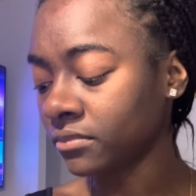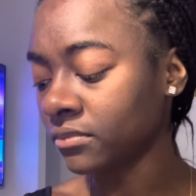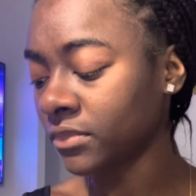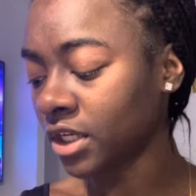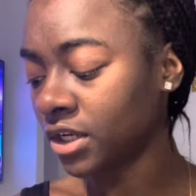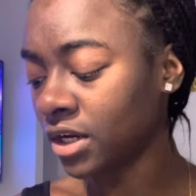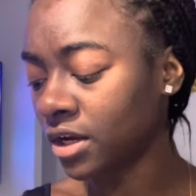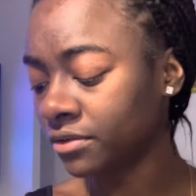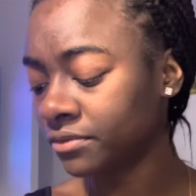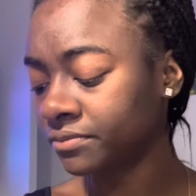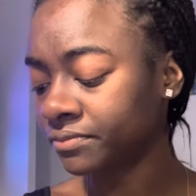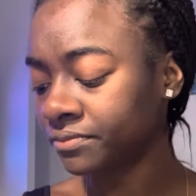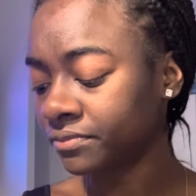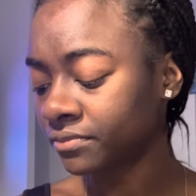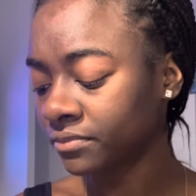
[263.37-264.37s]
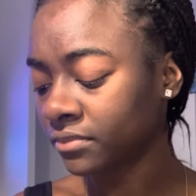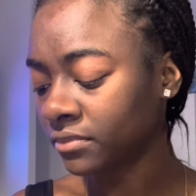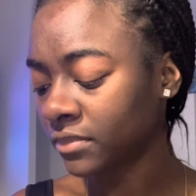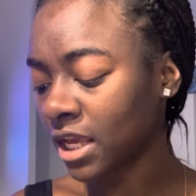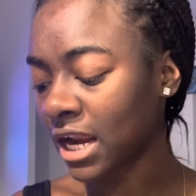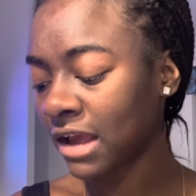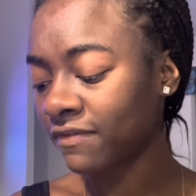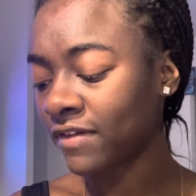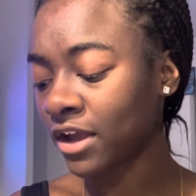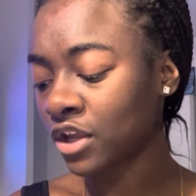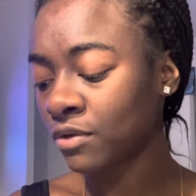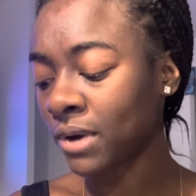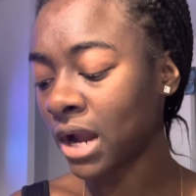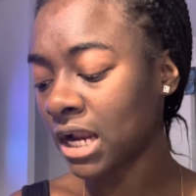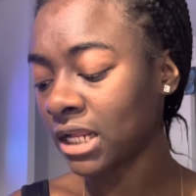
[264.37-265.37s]
You know? And I feel like
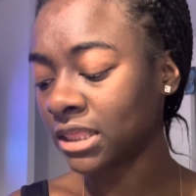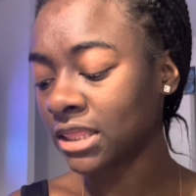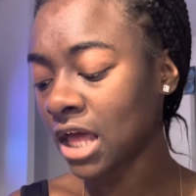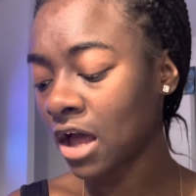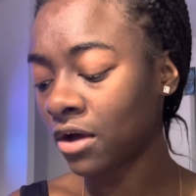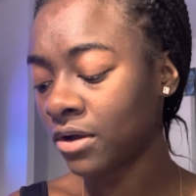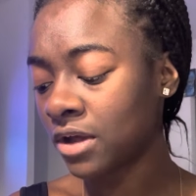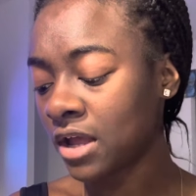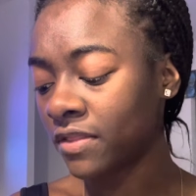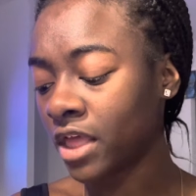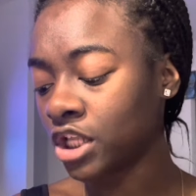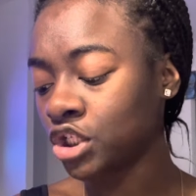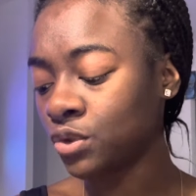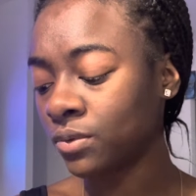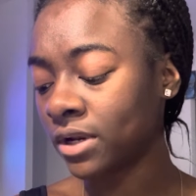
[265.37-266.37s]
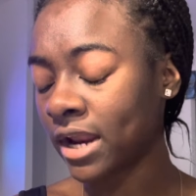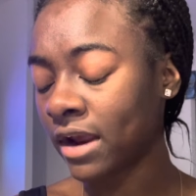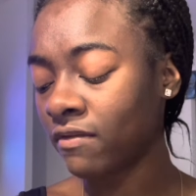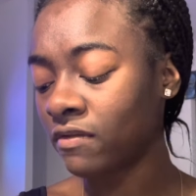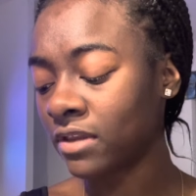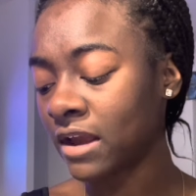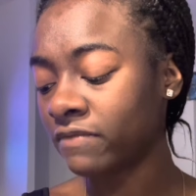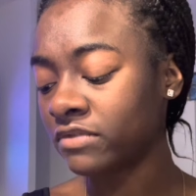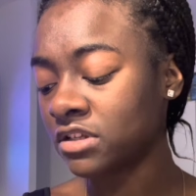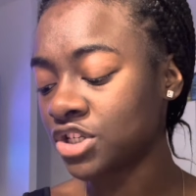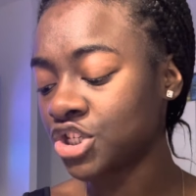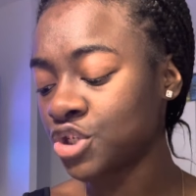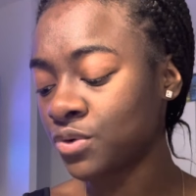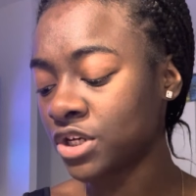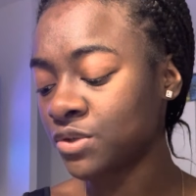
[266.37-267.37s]
you probably thought that you would have never left the
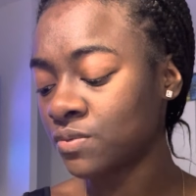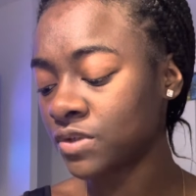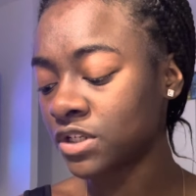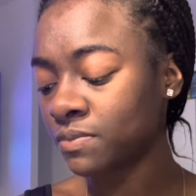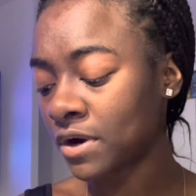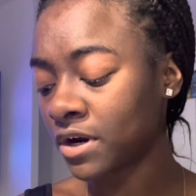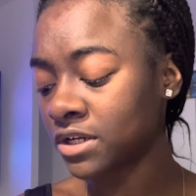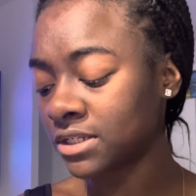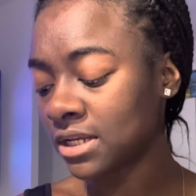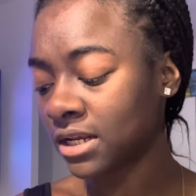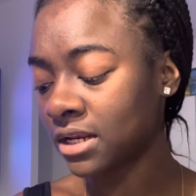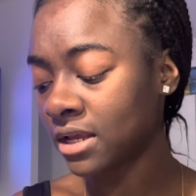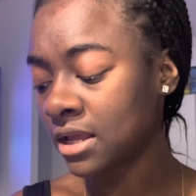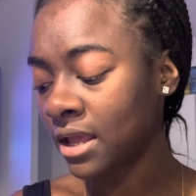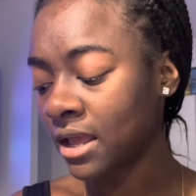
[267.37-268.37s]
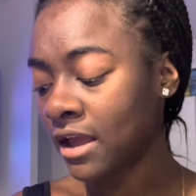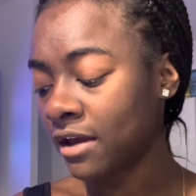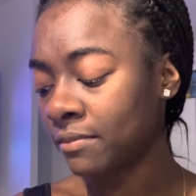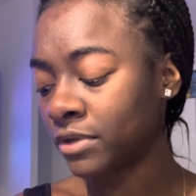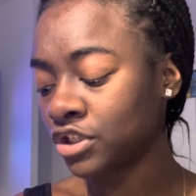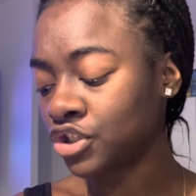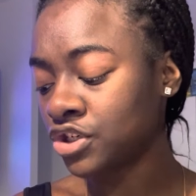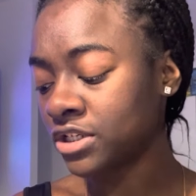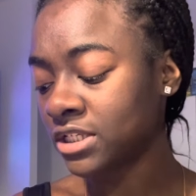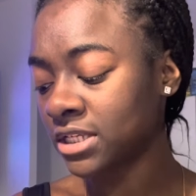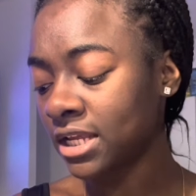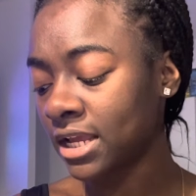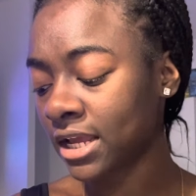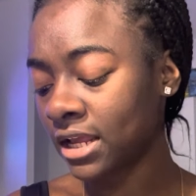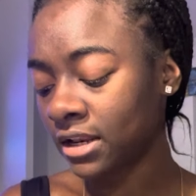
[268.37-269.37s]
situation with this person. But you're
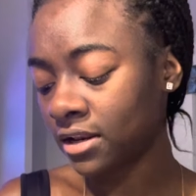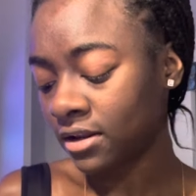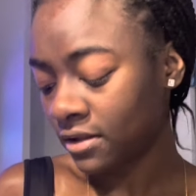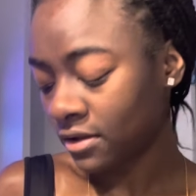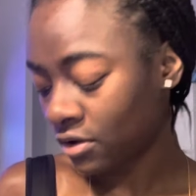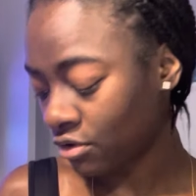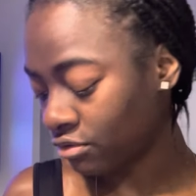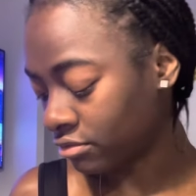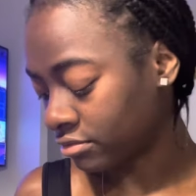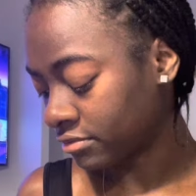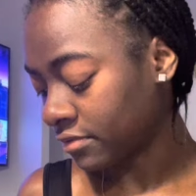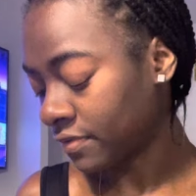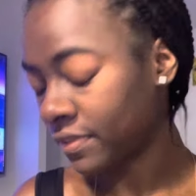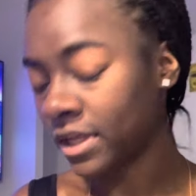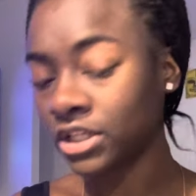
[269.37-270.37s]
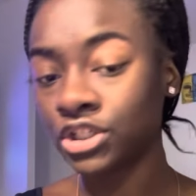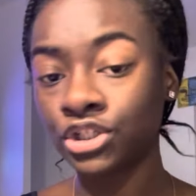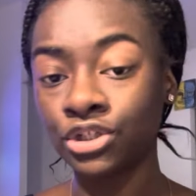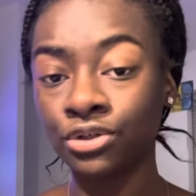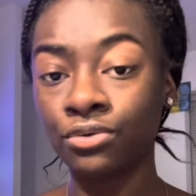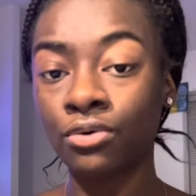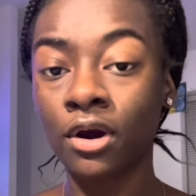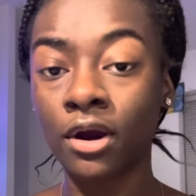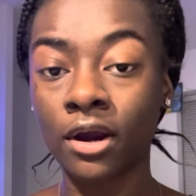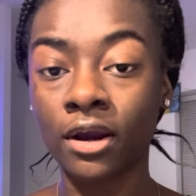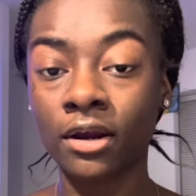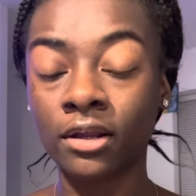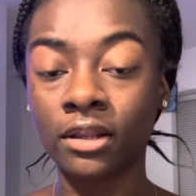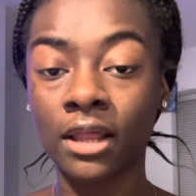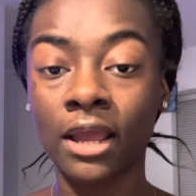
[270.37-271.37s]
seeing, ooh, that you
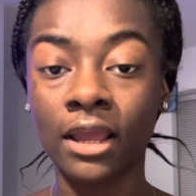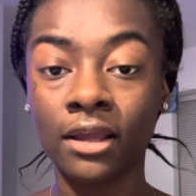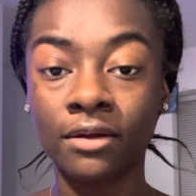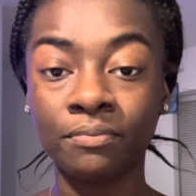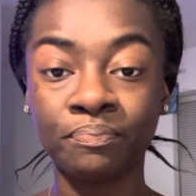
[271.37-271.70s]
are, like,